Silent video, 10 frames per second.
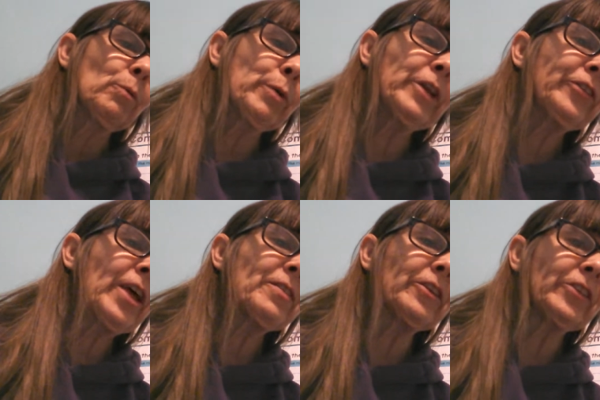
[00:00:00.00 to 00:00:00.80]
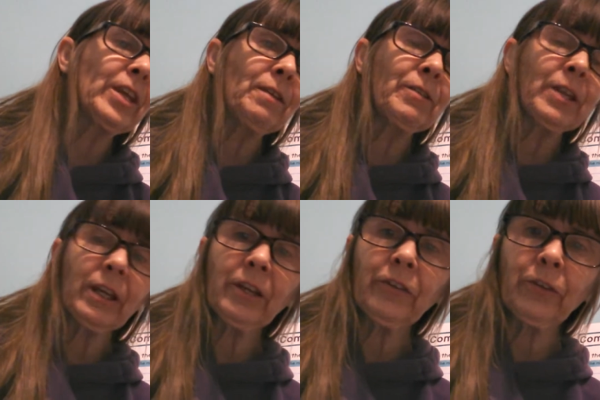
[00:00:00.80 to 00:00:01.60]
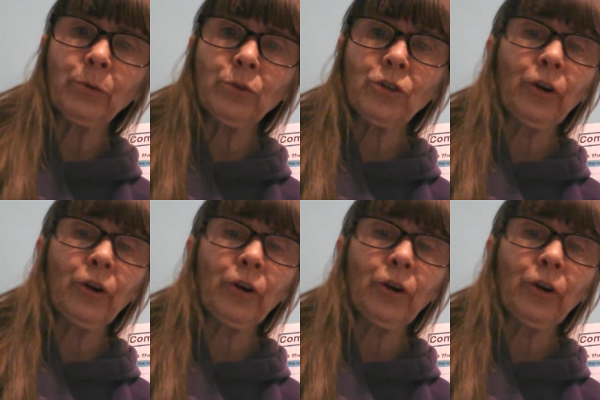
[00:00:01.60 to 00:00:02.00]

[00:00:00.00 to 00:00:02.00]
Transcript: When he said this, even the kids who